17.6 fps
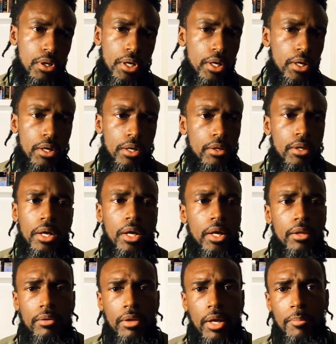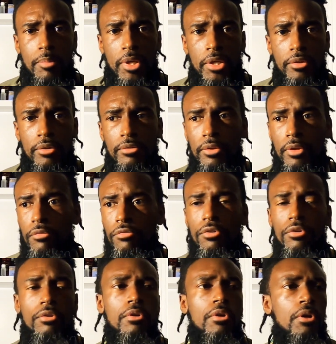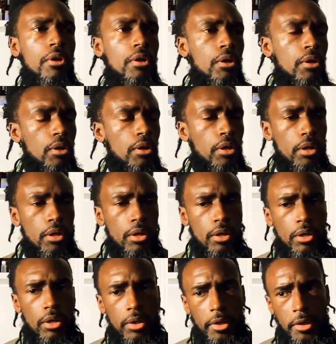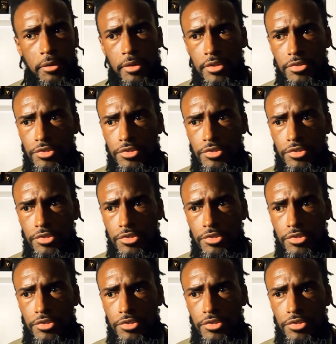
I beg to differ. And